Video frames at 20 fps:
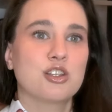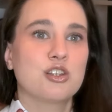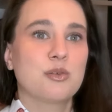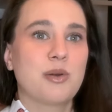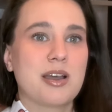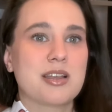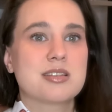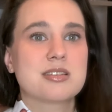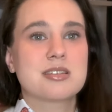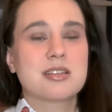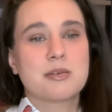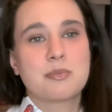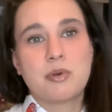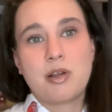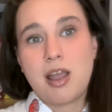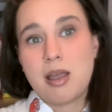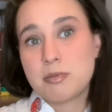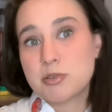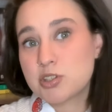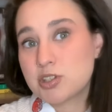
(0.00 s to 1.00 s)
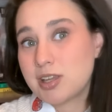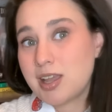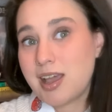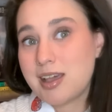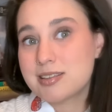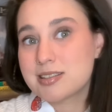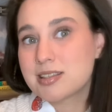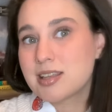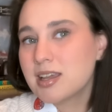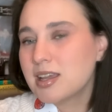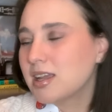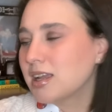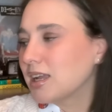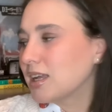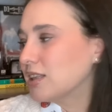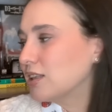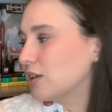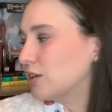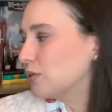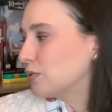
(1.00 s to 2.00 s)
US that perhaps she has
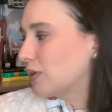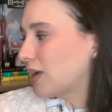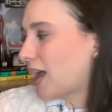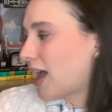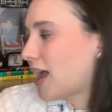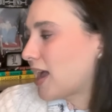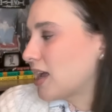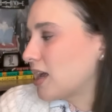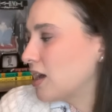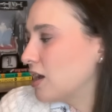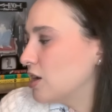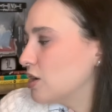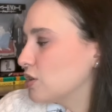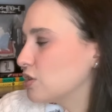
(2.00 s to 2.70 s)
in the UK.